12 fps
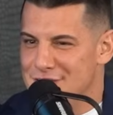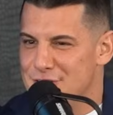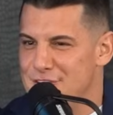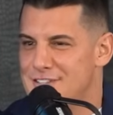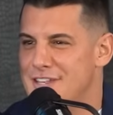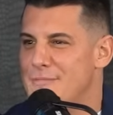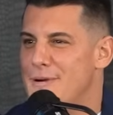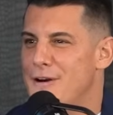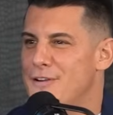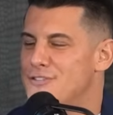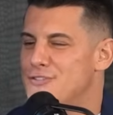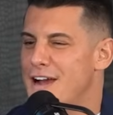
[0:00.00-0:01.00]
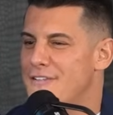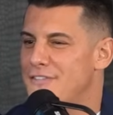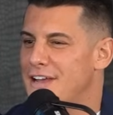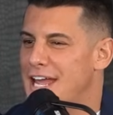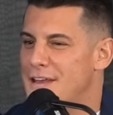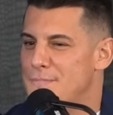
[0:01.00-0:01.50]
just the amount of
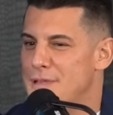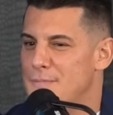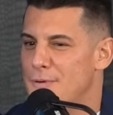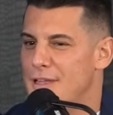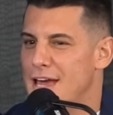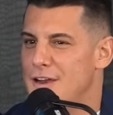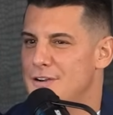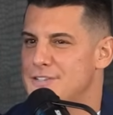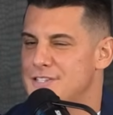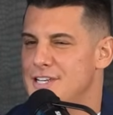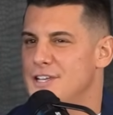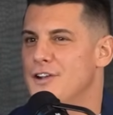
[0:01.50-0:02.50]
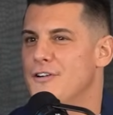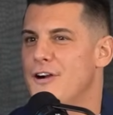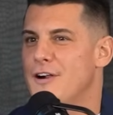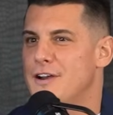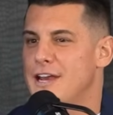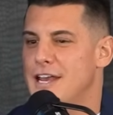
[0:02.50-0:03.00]
traffic and people that are seeing your
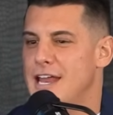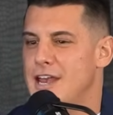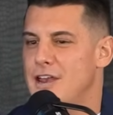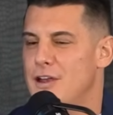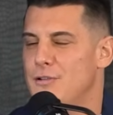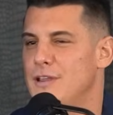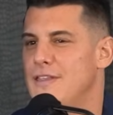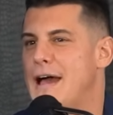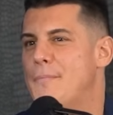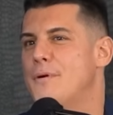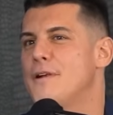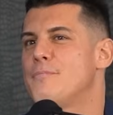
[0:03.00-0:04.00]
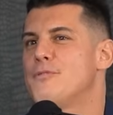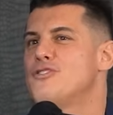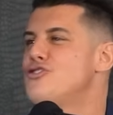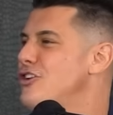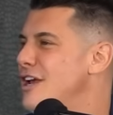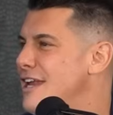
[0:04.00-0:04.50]
art, and not only that, but
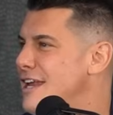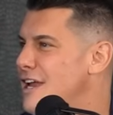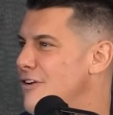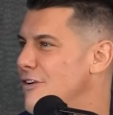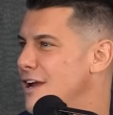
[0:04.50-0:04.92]
appreciating it,